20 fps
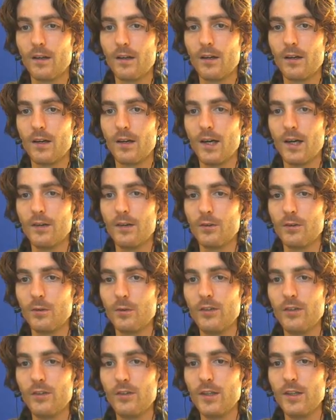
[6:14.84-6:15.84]
undo
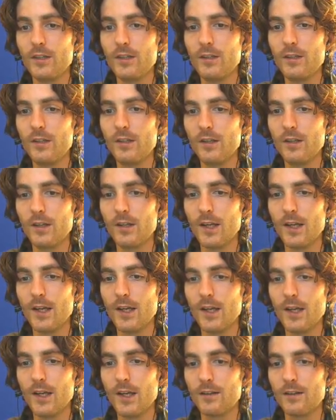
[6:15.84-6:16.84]
this link here
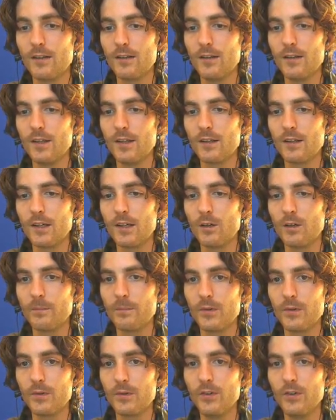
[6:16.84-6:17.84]
and link now
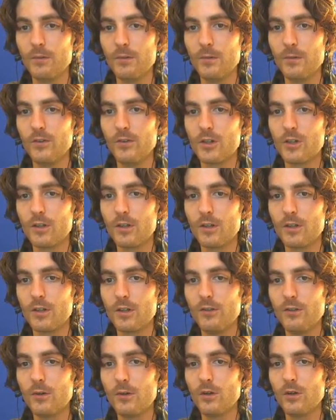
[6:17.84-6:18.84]
to this position of this
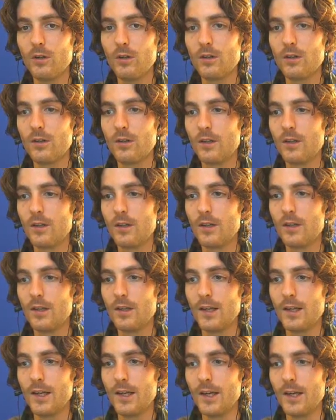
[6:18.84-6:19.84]
ball.
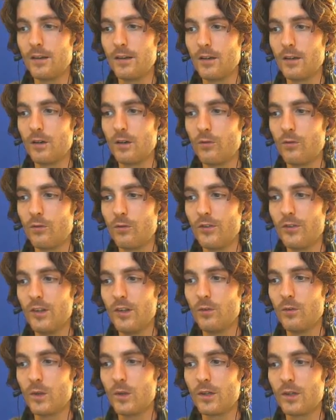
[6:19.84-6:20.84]
And for this
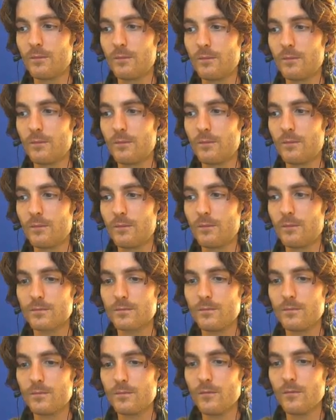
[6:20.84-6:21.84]
one,
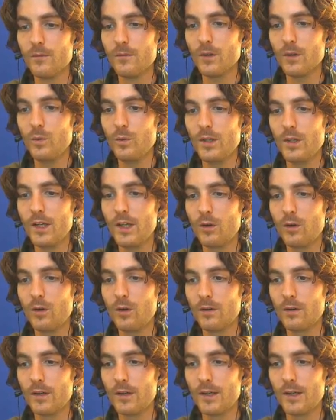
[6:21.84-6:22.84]
we now
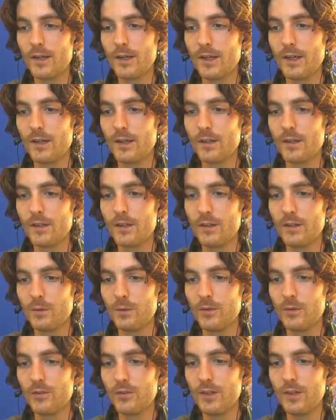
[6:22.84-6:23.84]

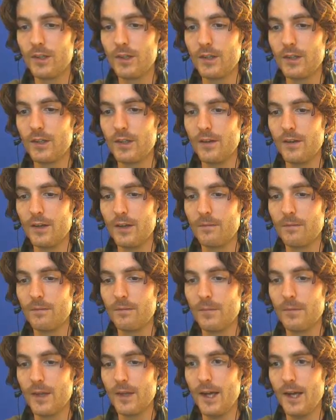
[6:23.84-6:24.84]
use here the
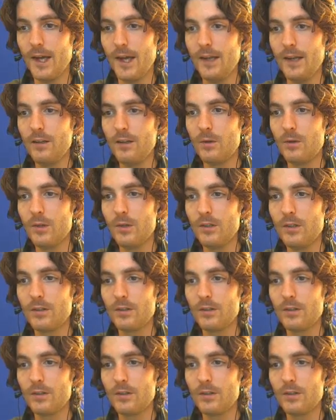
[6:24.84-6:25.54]
endpoint,